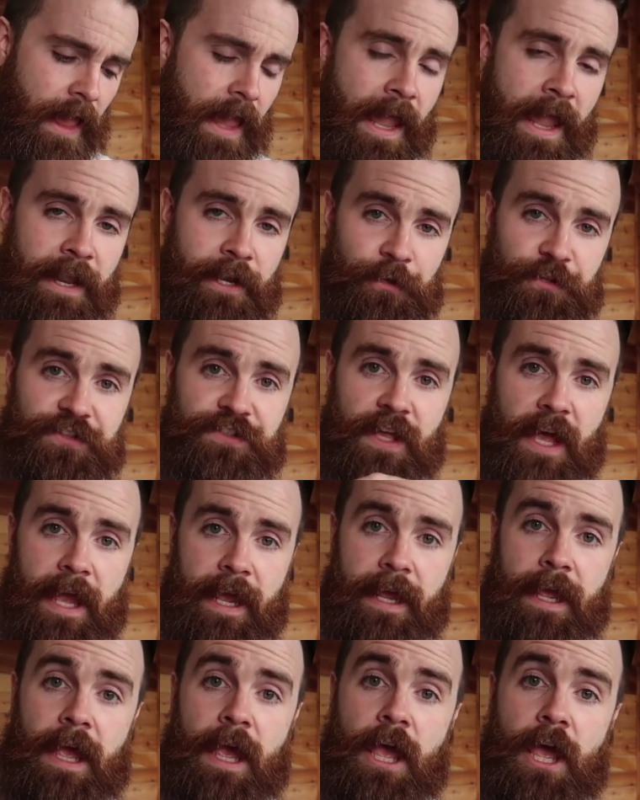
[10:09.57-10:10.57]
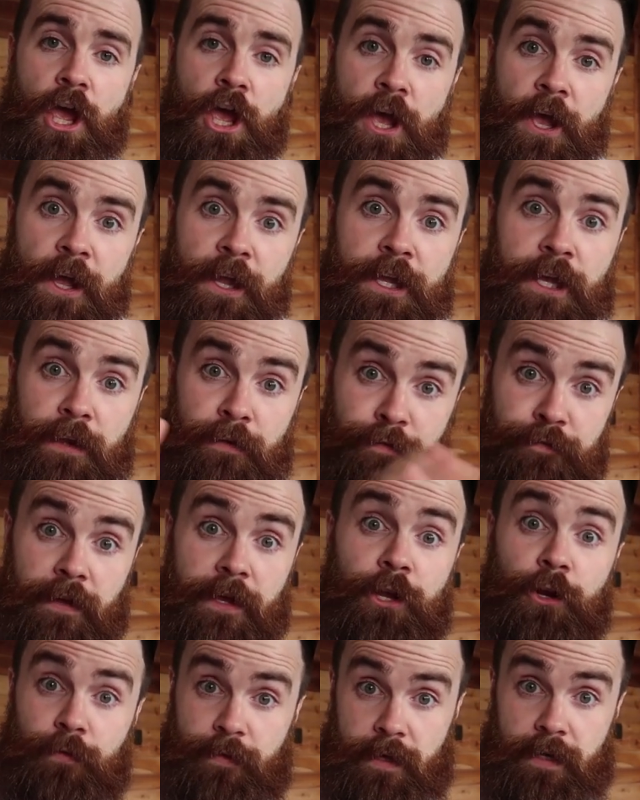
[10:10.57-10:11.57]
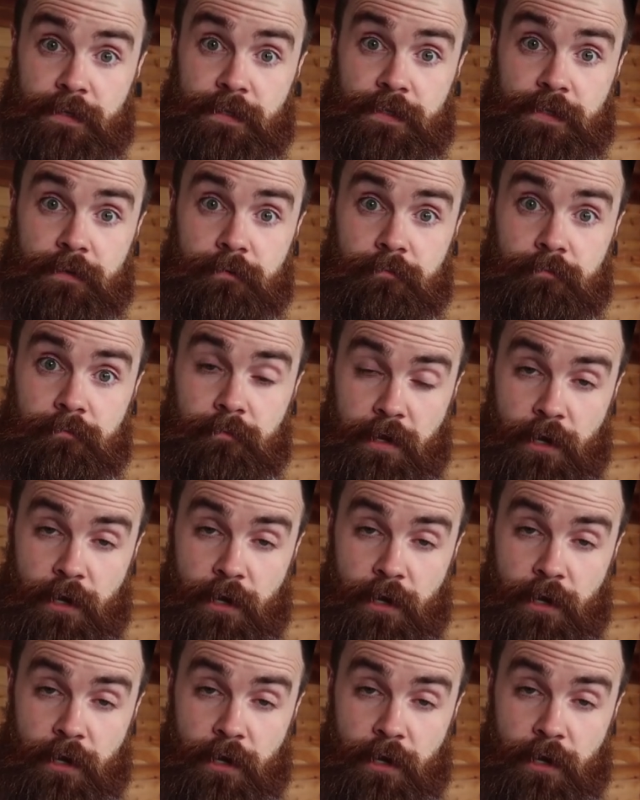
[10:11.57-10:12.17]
and he'll say, configure this.